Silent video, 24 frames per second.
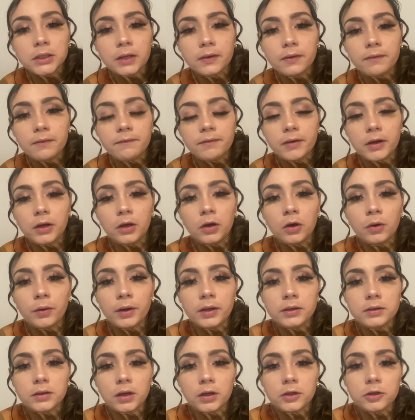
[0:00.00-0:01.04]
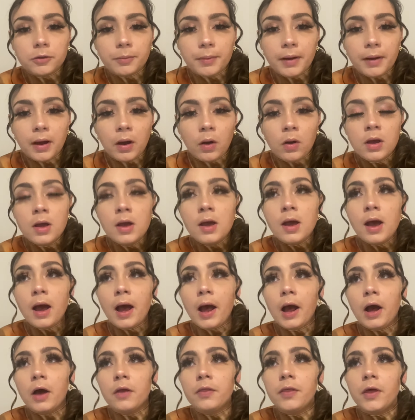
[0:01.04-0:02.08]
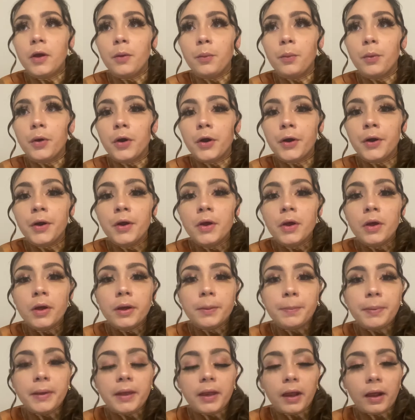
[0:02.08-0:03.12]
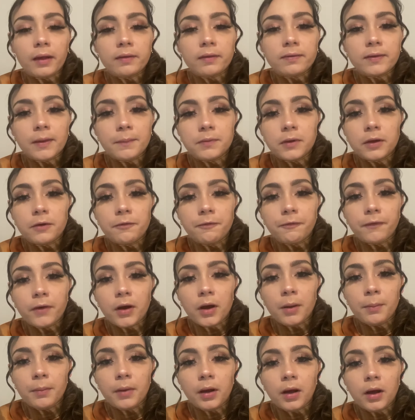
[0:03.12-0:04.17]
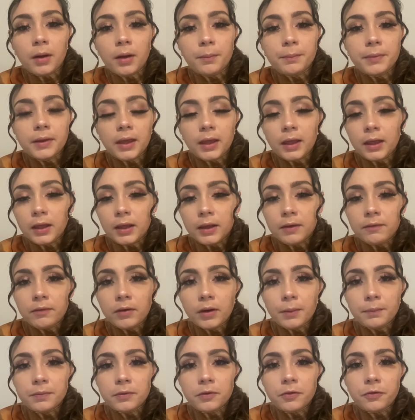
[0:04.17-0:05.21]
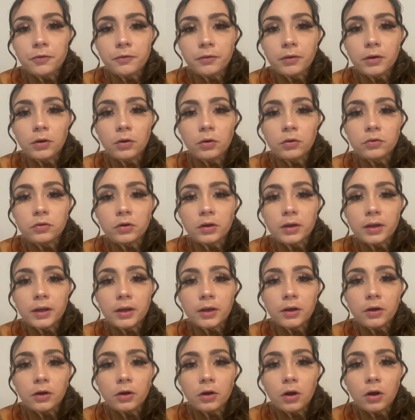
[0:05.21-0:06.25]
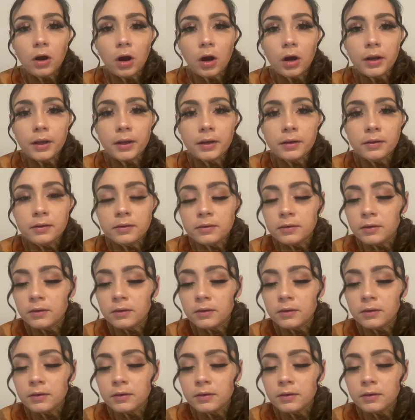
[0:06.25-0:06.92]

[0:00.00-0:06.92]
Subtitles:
the video, it talked about how they were being accepted from beginning even up to 3-year-olds or kindergarten.